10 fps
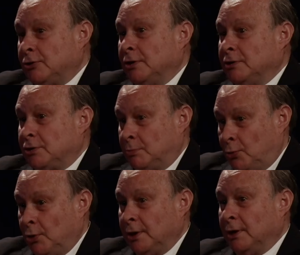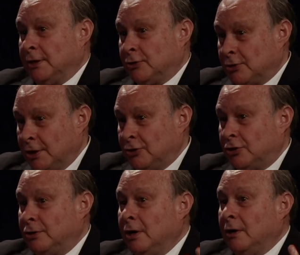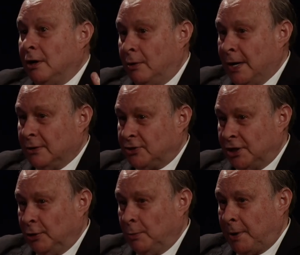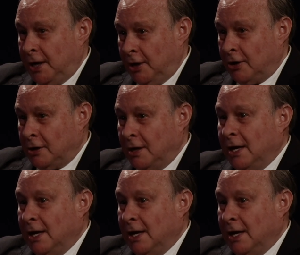and supported legislation around single payer.